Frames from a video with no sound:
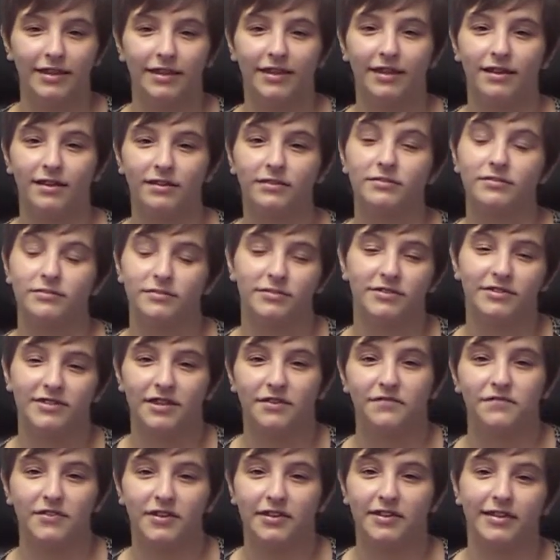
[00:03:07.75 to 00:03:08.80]
Yeah,
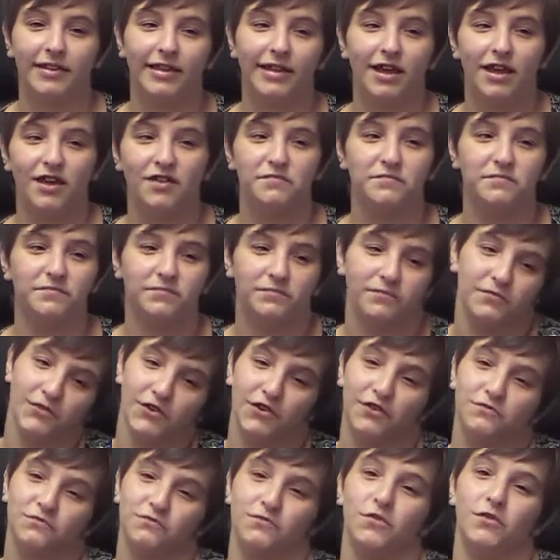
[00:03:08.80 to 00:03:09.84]
definitely. I'm
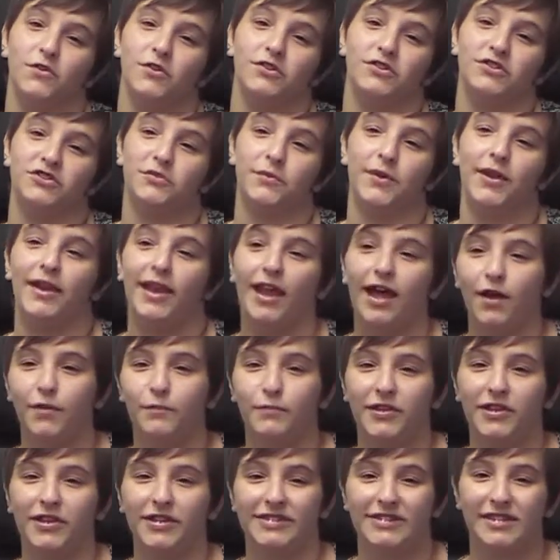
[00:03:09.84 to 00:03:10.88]
looking forward to it now
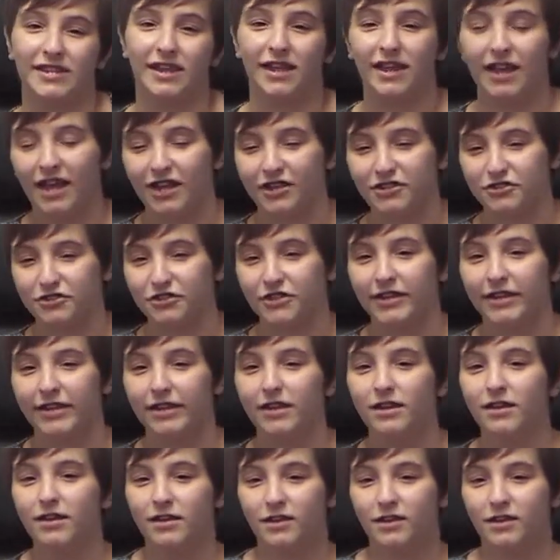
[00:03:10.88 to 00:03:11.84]
because I can actually